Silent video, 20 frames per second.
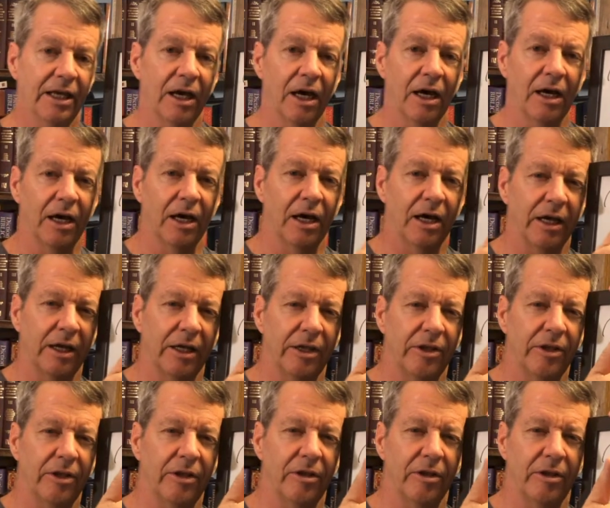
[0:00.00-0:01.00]
Uh,
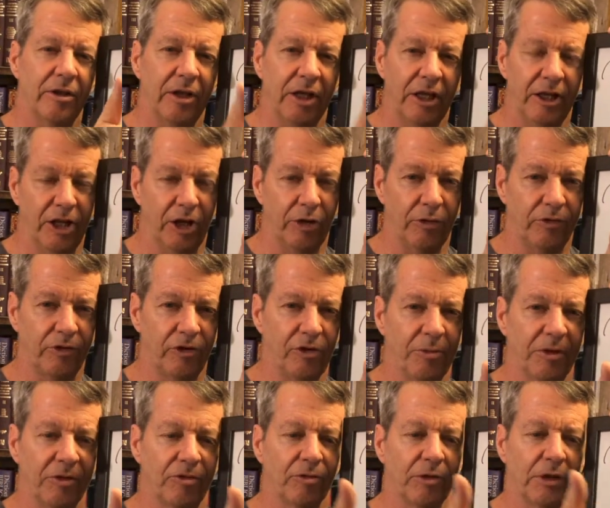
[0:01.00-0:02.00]
it knows
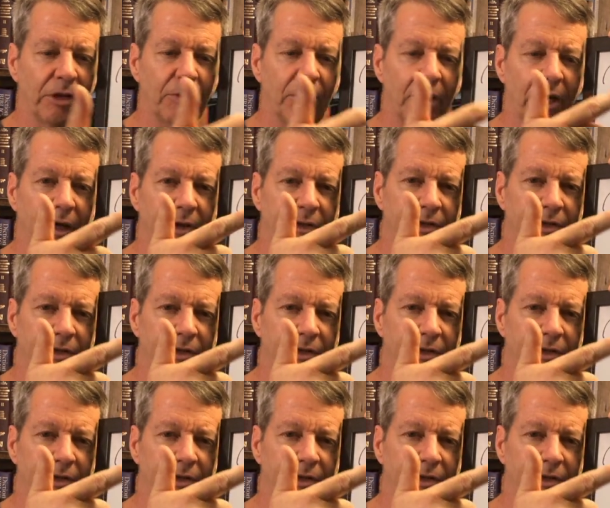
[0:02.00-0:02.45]
humans really well.